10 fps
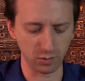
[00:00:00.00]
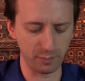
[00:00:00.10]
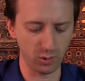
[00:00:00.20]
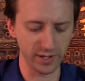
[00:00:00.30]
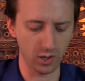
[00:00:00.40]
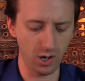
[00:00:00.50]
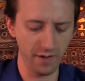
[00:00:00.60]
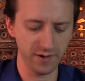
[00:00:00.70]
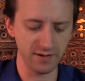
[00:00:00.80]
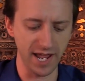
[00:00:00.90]
were putting all
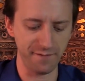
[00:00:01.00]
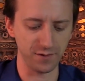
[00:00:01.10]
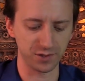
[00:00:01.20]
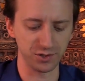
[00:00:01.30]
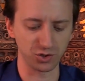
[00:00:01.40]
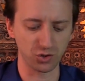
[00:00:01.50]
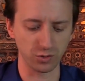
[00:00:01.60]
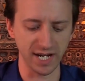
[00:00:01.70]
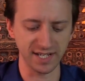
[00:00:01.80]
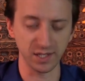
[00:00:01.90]
their efforts into
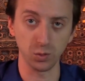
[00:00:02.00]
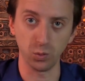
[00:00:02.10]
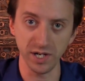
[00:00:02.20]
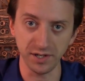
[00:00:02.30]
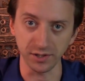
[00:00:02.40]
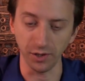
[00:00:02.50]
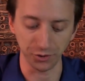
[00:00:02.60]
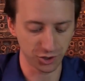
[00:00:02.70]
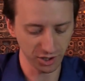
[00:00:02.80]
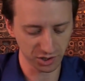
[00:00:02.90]
creating winter
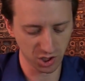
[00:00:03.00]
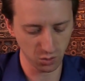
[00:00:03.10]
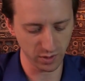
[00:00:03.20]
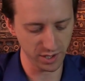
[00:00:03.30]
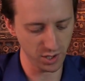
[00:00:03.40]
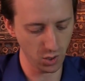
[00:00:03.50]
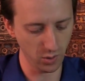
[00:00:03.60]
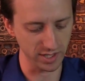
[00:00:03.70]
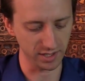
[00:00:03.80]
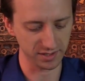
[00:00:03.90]
just to
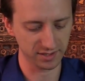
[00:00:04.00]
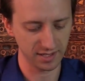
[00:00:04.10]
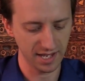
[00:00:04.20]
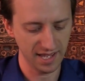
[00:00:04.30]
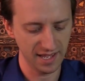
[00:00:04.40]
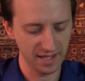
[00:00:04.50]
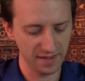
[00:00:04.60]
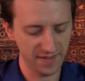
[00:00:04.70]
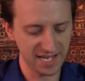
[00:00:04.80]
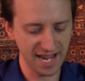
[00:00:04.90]
annoy us,
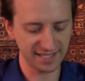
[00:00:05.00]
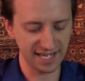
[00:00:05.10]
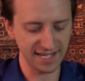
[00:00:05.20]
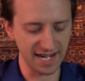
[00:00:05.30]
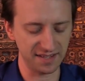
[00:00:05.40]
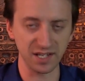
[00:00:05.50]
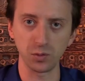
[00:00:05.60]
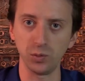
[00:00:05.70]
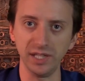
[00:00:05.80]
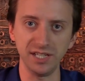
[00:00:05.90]
they can't send
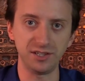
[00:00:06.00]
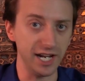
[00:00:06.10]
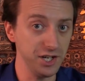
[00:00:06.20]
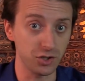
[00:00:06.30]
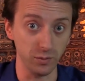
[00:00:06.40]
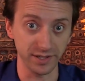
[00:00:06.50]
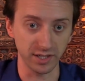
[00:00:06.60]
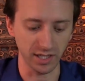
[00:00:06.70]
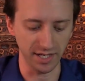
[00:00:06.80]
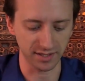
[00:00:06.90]
anything really dangerous
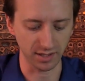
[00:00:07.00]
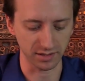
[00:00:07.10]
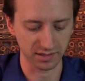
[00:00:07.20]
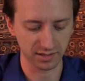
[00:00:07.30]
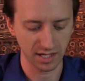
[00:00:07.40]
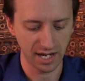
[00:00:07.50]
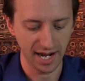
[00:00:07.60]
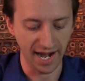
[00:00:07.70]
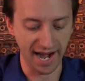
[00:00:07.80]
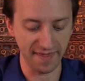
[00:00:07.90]
against us,
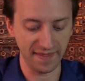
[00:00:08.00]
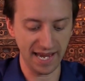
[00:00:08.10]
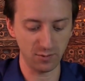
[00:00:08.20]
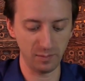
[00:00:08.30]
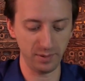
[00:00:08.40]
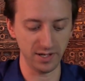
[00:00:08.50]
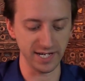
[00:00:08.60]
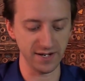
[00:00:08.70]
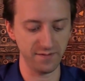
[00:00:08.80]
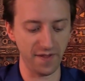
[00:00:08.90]
and they would
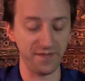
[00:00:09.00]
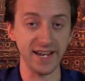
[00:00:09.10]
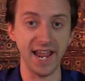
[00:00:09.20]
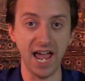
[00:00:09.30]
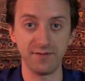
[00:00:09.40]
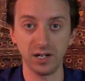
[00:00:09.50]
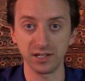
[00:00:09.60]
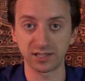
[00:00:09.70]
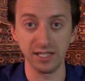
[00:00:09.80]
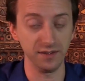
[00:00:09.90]
believe that they have
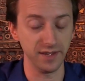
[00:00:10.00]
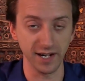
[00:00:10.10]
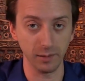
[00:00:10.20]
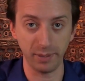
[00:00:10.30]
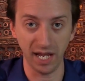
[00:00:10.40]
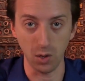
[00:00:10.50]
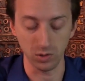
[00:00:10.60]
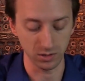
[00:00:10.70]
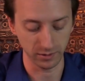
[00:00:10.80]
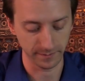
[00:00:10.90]
us in their
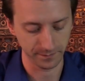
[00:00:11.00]
power.